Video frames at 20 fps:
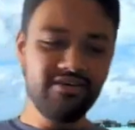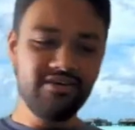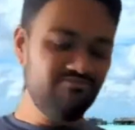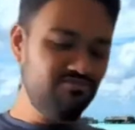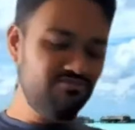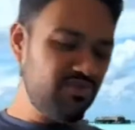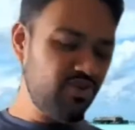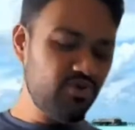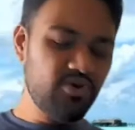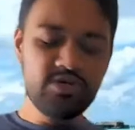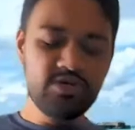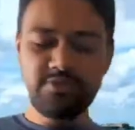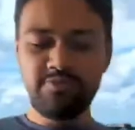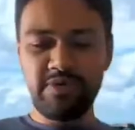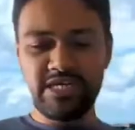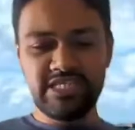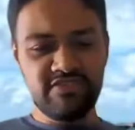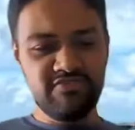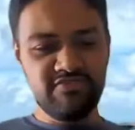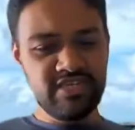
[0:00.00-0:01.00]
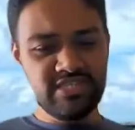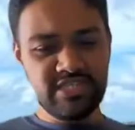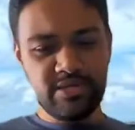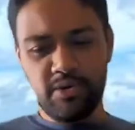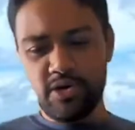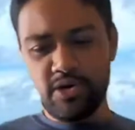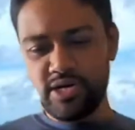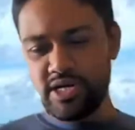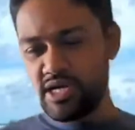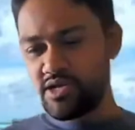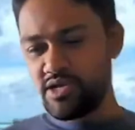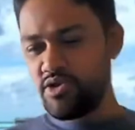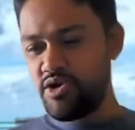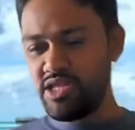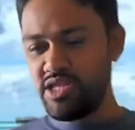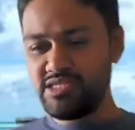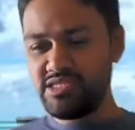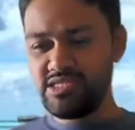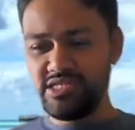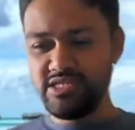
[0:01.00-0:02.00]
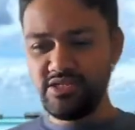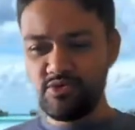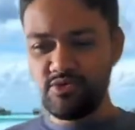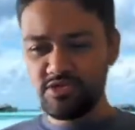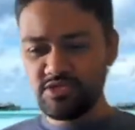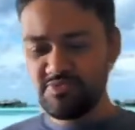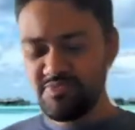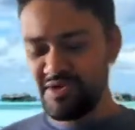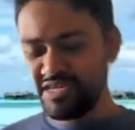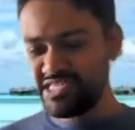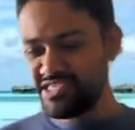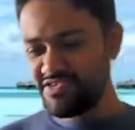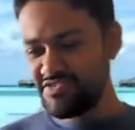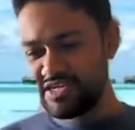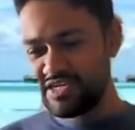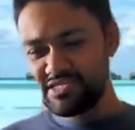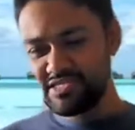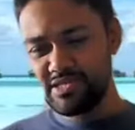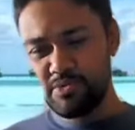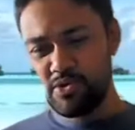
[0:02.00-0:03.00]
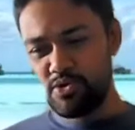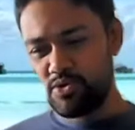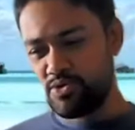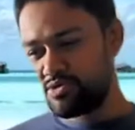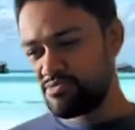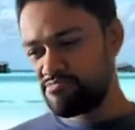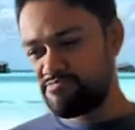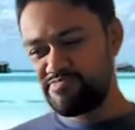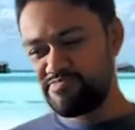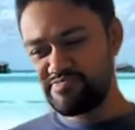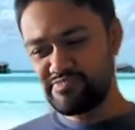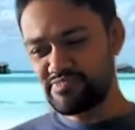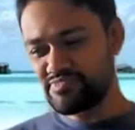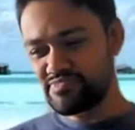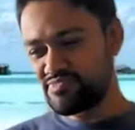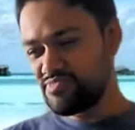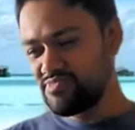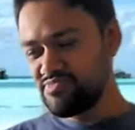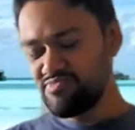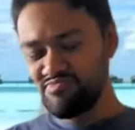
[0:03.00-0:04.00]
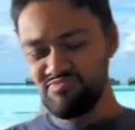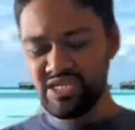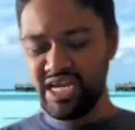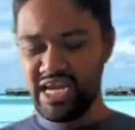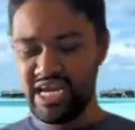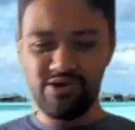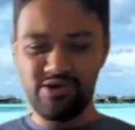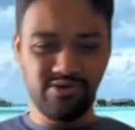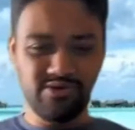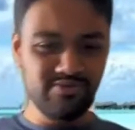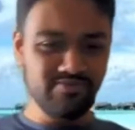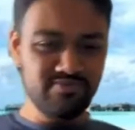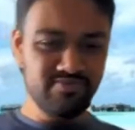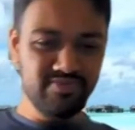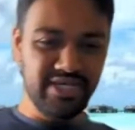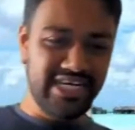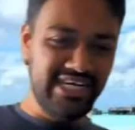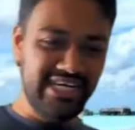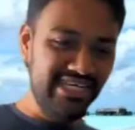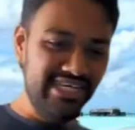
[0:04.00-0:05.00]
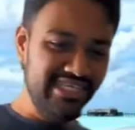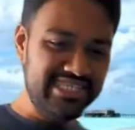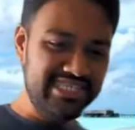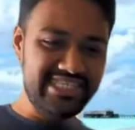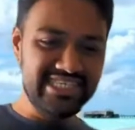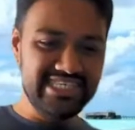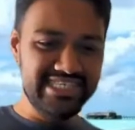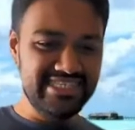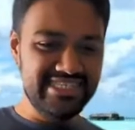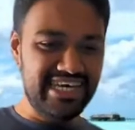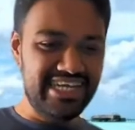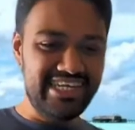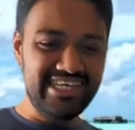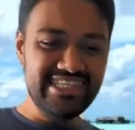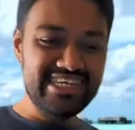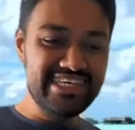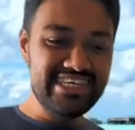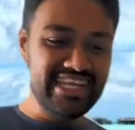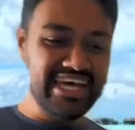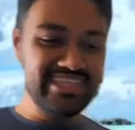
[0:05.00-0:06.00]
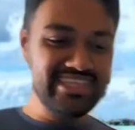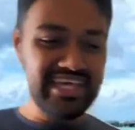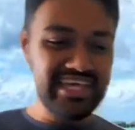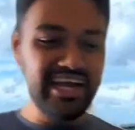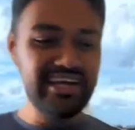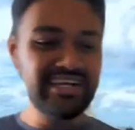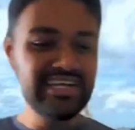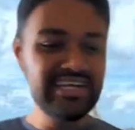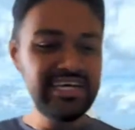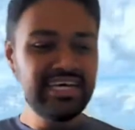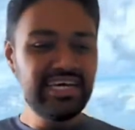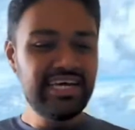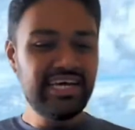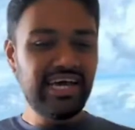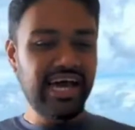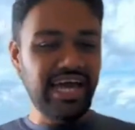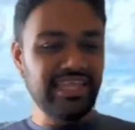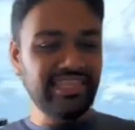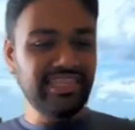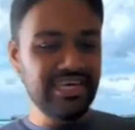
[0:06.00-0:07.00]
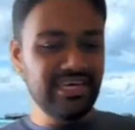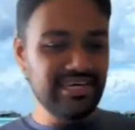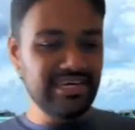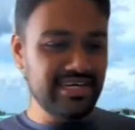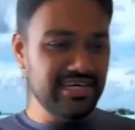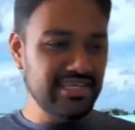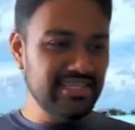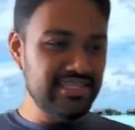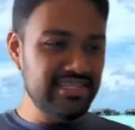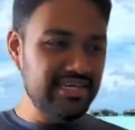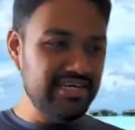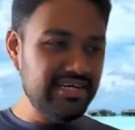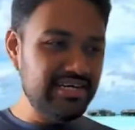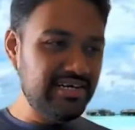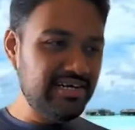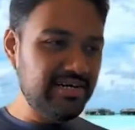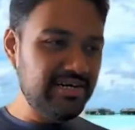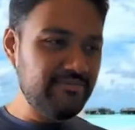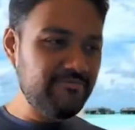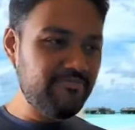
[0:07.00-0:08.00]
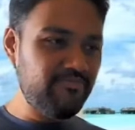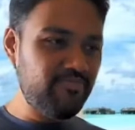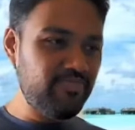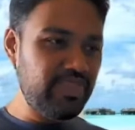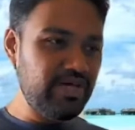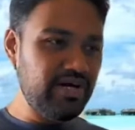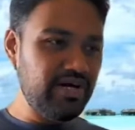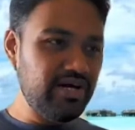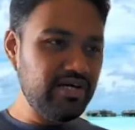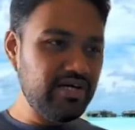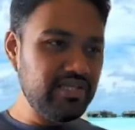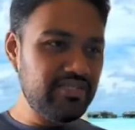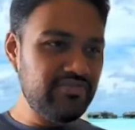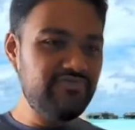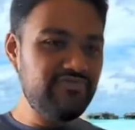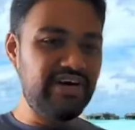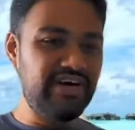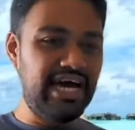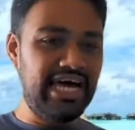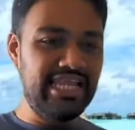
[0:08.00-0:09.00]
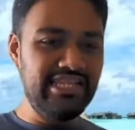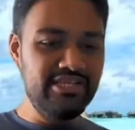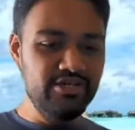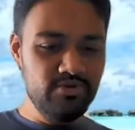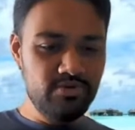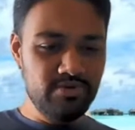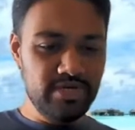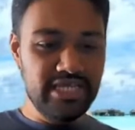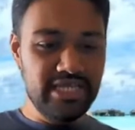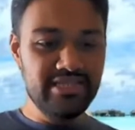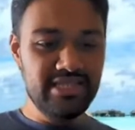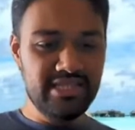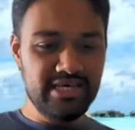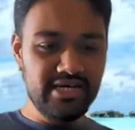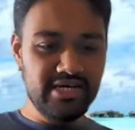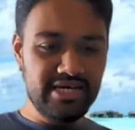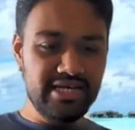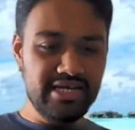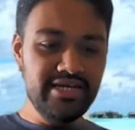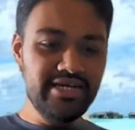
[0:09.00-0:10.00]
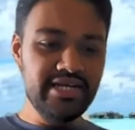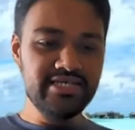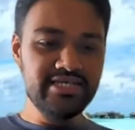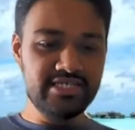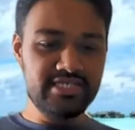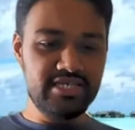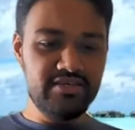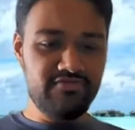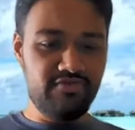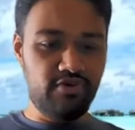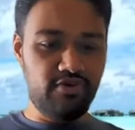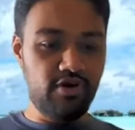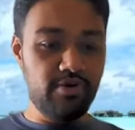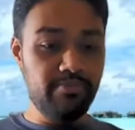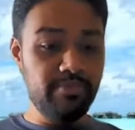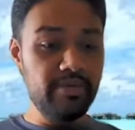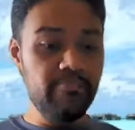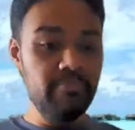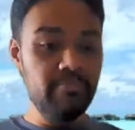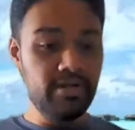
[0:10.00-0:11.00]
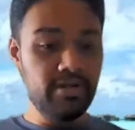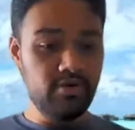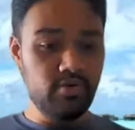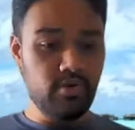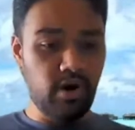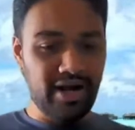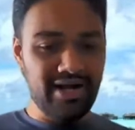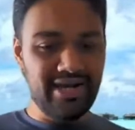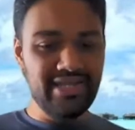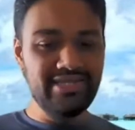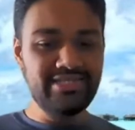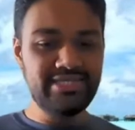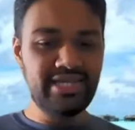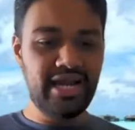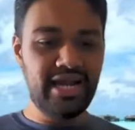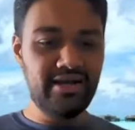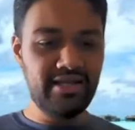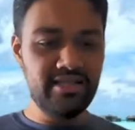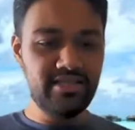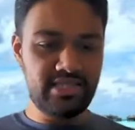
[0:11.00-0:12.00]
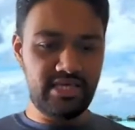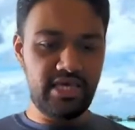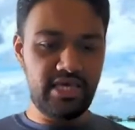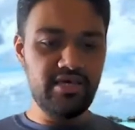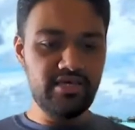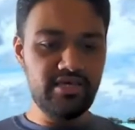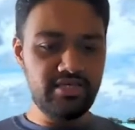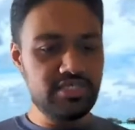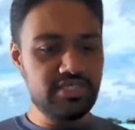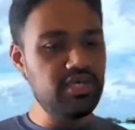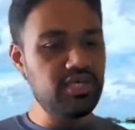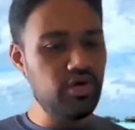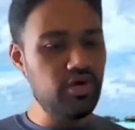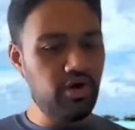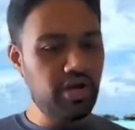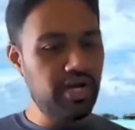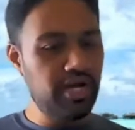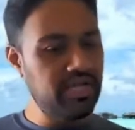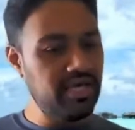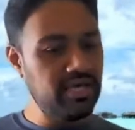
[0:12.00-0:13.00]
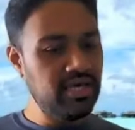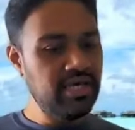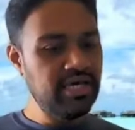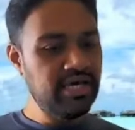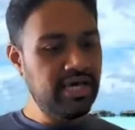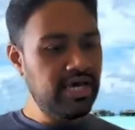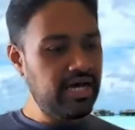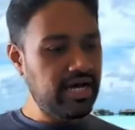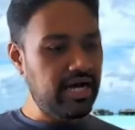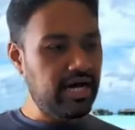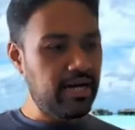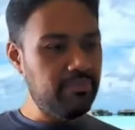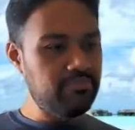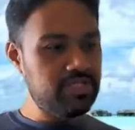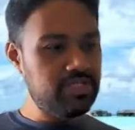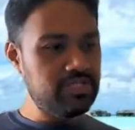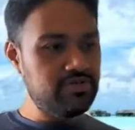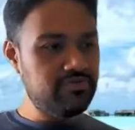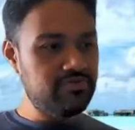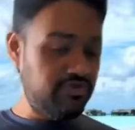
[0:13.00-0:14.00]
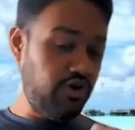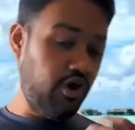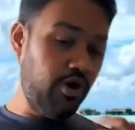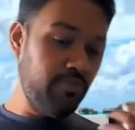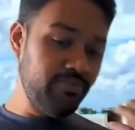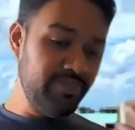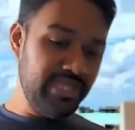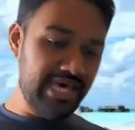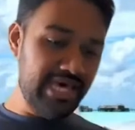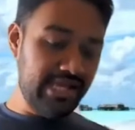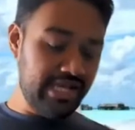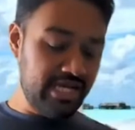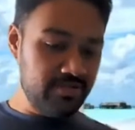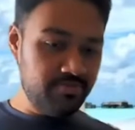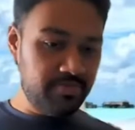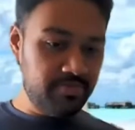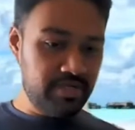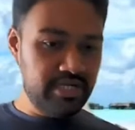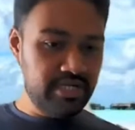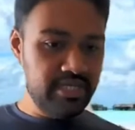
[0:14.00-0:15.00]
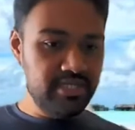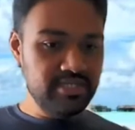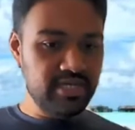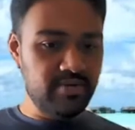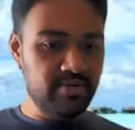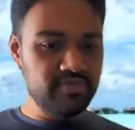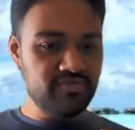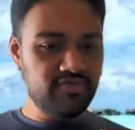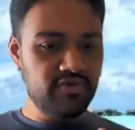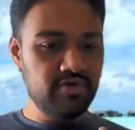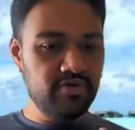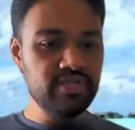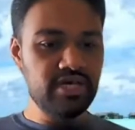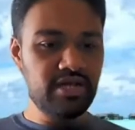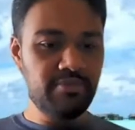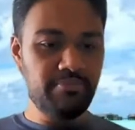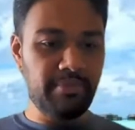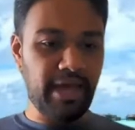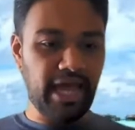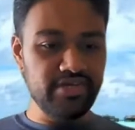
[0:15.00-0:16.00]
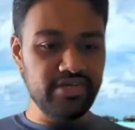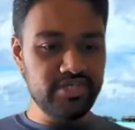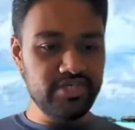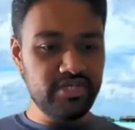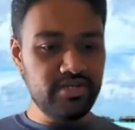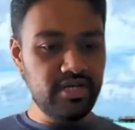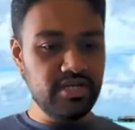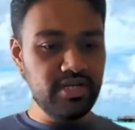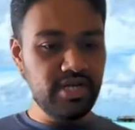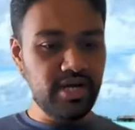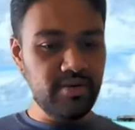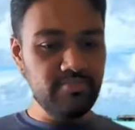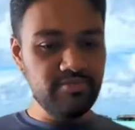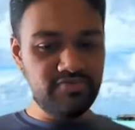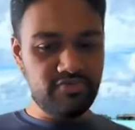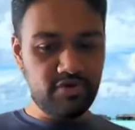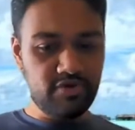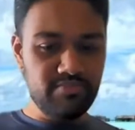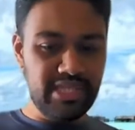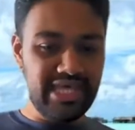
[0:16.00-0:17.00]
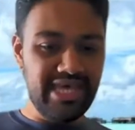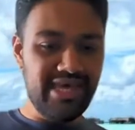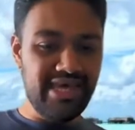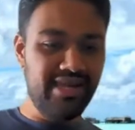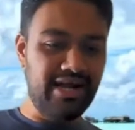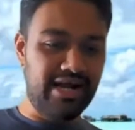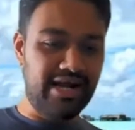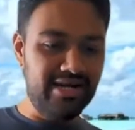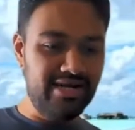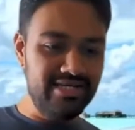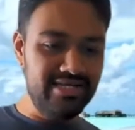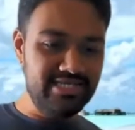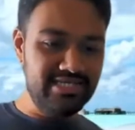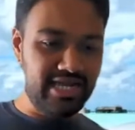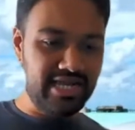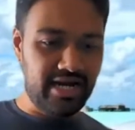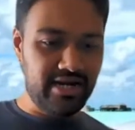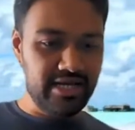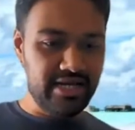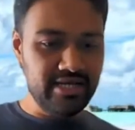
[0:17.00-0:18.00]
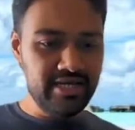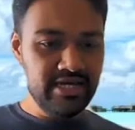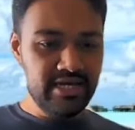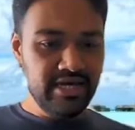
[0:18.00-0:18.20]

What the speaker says: No specifics about technology, no specifics about, I don't know, industry, anything like that. I think the value in the industry for people who understand and think security comes from their expertise, comes from their passion, and comes from their understanding.